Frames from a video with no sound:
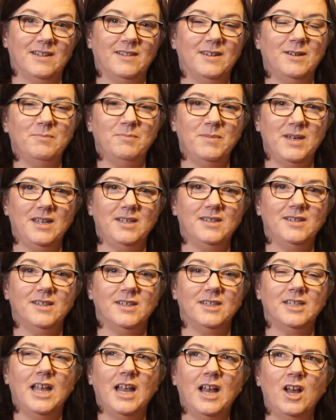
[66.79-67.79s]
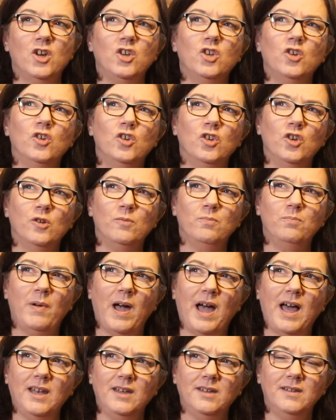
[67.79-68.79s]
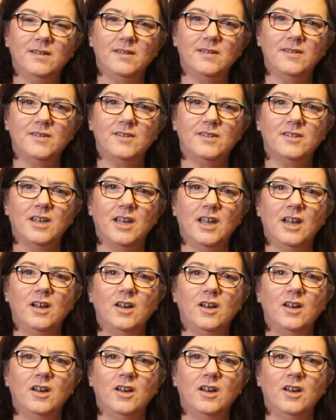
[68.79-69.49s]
that means that you're balanced,